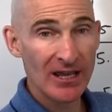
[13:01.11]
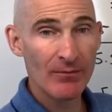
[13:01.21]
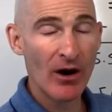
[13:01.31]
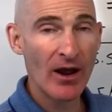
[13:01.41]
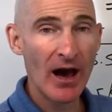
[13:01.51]

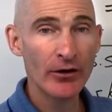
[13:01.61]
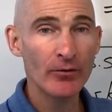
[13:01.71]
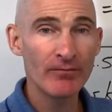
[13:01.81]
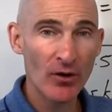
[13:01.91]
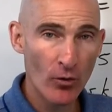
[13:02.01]
about how
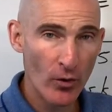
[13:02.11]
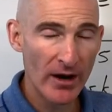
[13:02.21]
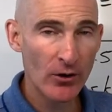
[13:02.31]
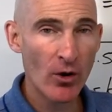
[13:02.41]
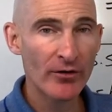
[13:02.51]
to
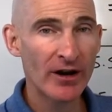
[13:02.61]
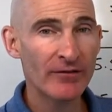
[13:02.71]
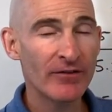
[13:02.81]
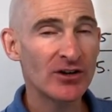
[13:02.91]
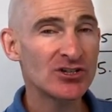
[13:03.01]
write a quadratic
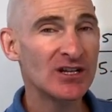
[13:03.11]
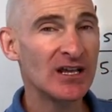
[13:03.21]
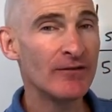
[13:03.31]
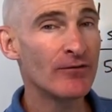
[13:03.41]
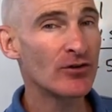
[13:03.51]
function
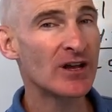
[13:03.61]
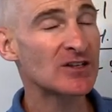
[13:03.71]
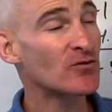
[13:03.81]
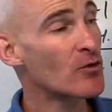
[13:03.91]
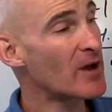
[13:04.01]
in
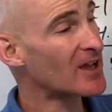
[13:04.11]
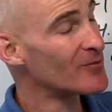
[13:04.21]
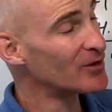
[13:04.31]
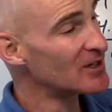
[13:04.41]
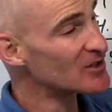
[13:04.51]
vertex form by
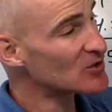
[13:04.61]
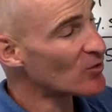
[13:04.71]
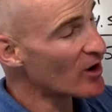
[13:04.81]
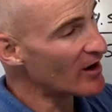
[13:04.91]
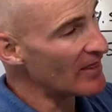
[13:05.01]
completing the
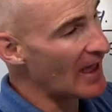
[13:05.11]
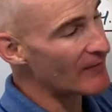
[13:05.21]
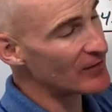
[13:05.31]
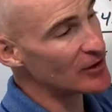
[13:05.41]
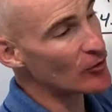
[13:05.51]
square in
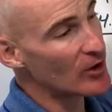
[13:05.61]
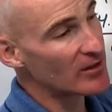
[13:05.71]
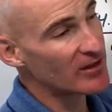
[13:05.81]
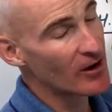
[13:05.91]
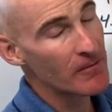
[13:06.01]
that video
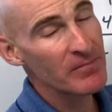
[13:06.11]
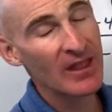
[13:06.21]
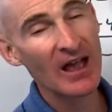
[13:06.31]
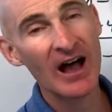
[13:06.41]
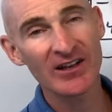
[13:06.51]
right there.
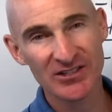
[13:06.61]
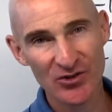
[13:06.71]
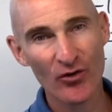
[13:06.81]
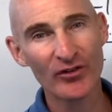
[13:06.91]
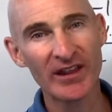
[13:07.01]
I'll see
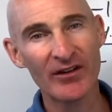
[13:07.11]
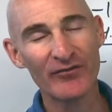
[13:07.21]
you over in that